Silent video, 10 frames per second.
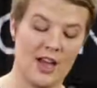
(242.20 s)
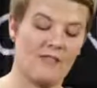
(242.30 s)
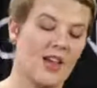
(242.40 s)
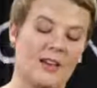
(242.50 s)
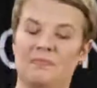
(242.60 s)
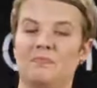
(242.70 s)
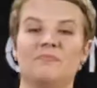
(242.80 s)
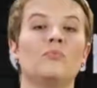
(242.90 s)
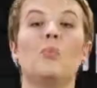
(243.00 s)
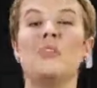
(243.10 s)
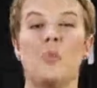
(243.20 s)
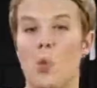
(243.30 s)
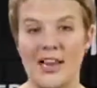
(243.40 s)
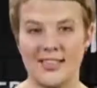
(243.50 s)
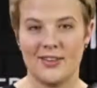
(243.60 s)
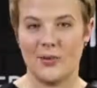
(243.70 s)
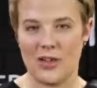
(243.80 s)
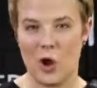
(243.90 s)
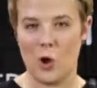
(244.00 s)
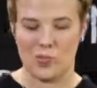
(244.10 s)
and then we've wasted
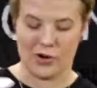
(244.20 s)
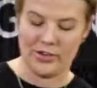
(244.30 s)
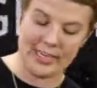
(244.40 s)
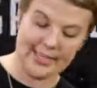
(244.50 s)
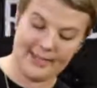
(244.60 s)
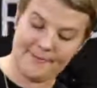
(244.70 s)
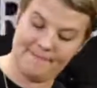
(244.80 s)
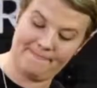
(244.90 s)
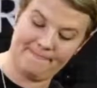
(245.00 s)
our whole process.